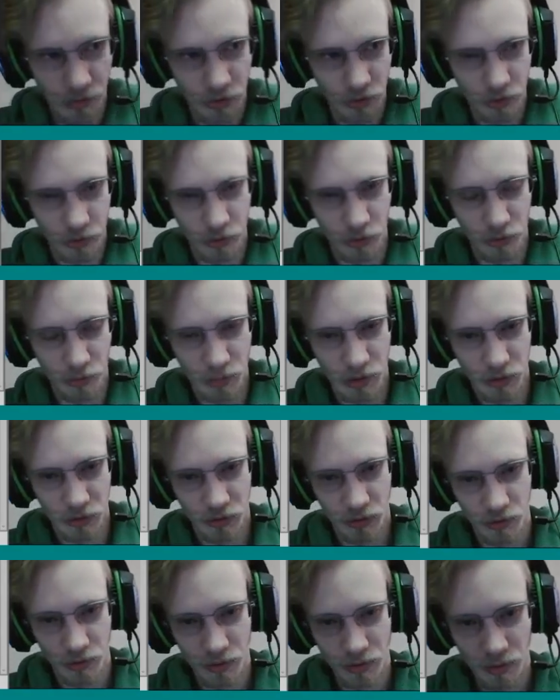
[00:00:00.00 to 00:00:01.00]
show too
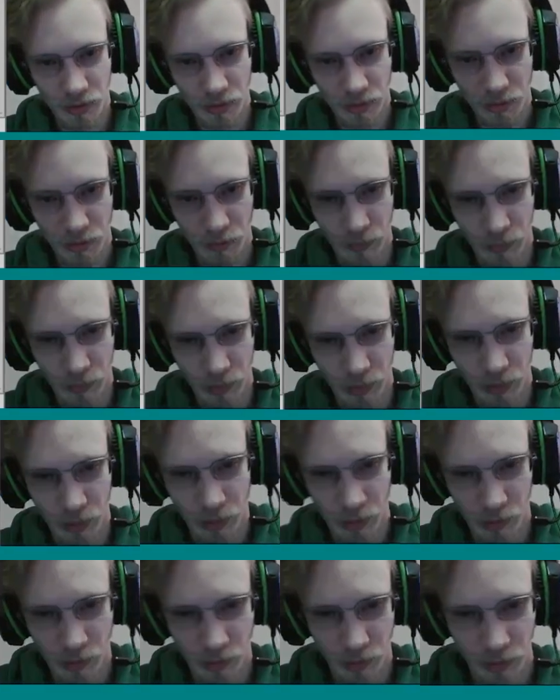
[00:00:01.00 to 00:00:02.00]
much
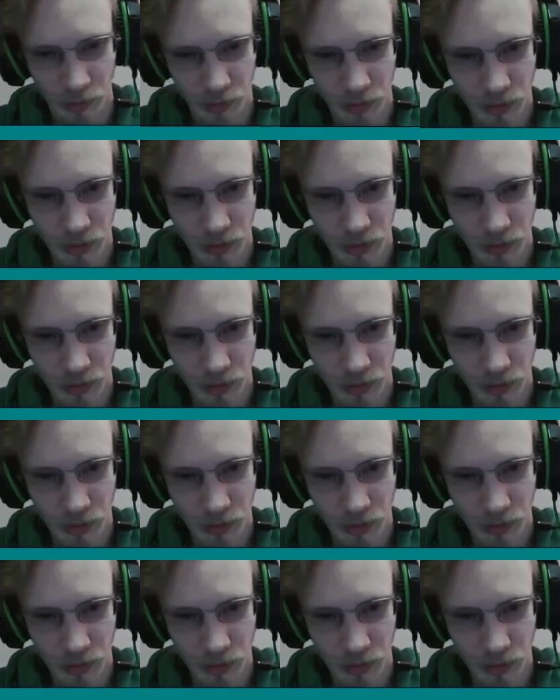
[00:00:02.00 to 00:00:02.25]
below.